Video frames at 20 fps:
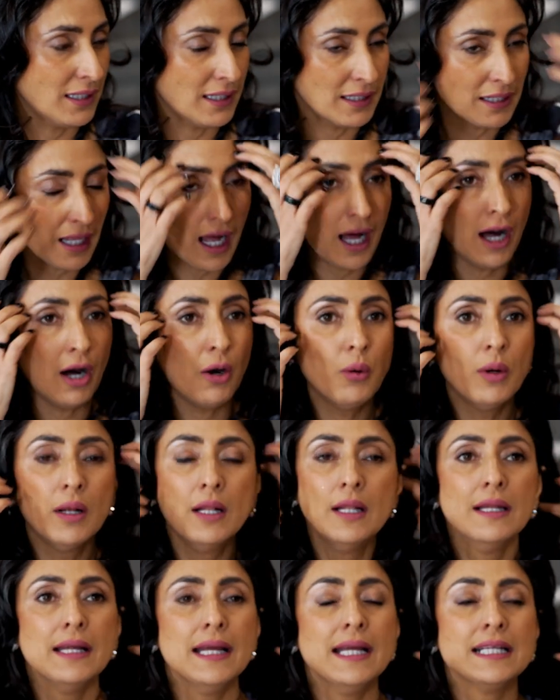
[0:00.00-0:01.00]
And how
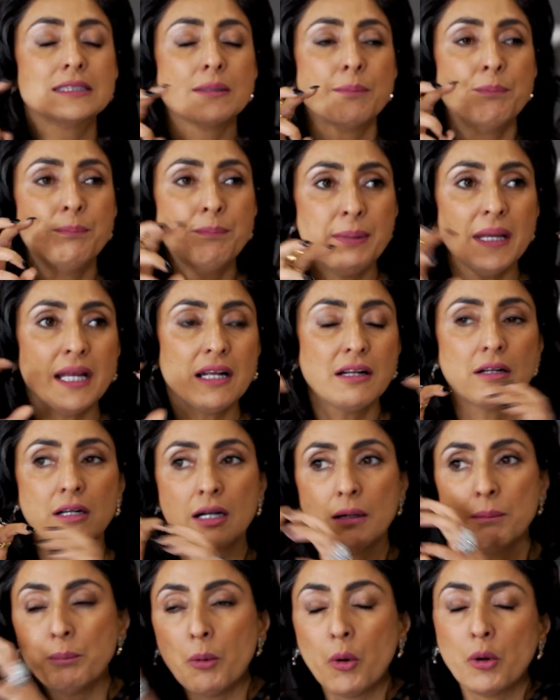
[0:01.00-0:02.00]
it's a big
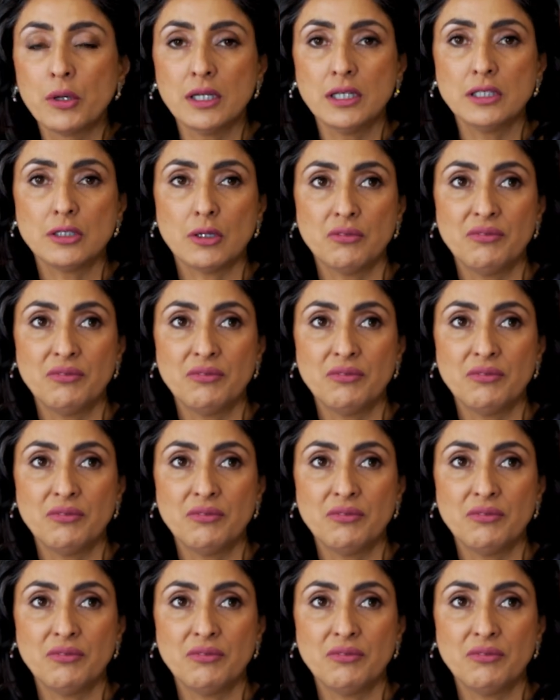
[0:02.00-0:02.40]
component